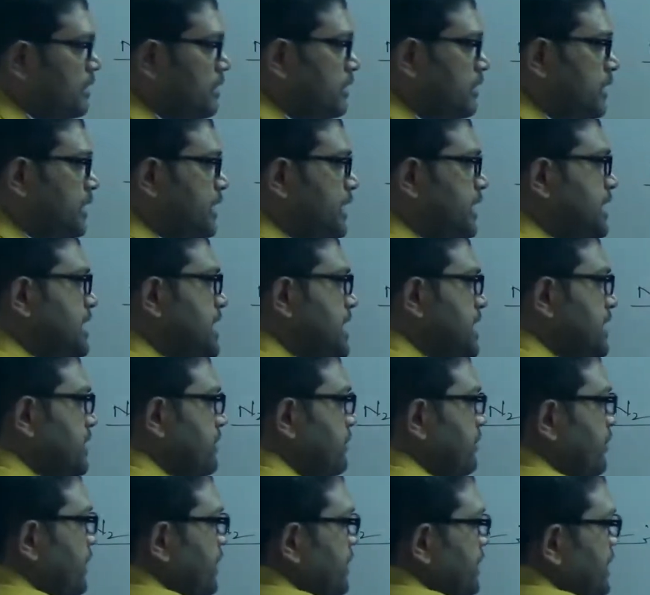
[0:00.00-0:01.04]

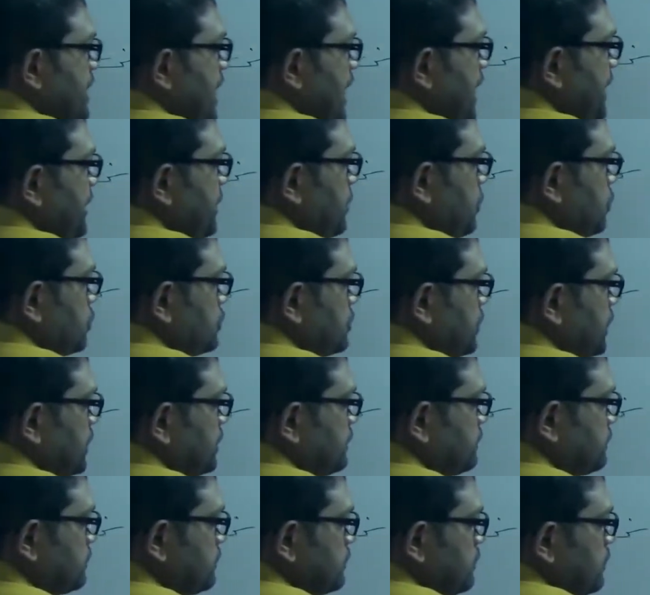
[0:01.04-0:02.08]
Liquid
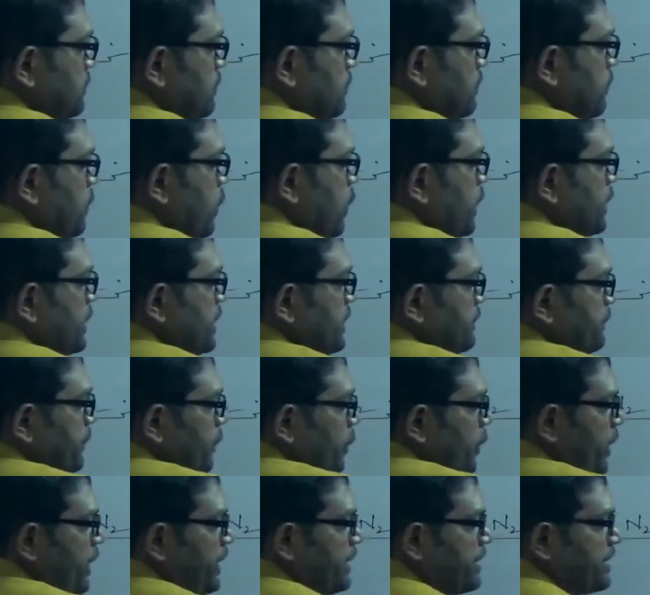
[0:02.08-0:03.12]
nitrogen boiling
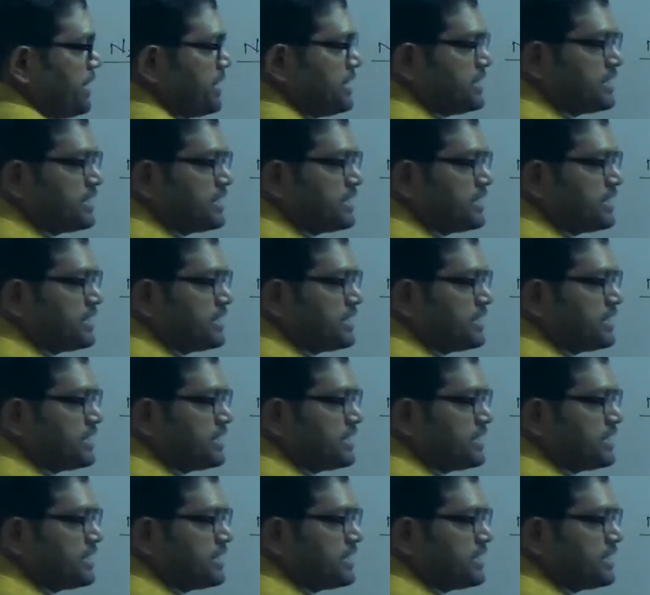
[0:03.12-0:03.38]
point is